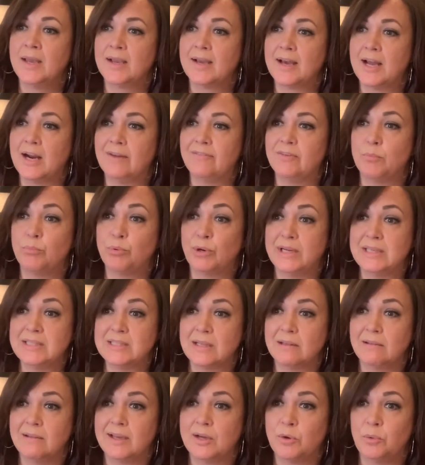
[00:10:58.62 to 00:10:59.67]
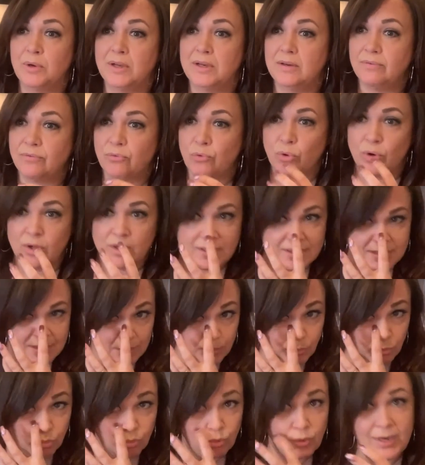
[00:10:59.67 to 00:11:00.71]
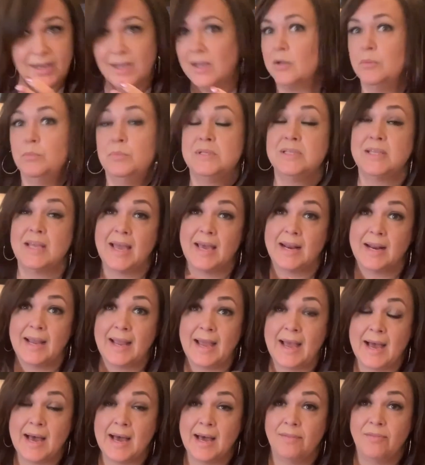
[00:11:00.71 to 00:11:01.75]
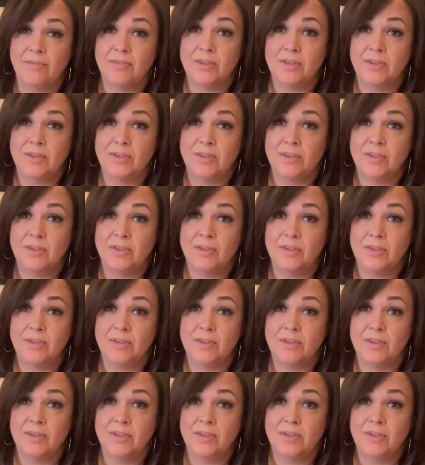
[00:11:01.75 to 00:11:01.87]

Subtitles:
kind of a braising liquid for some ribs, and I had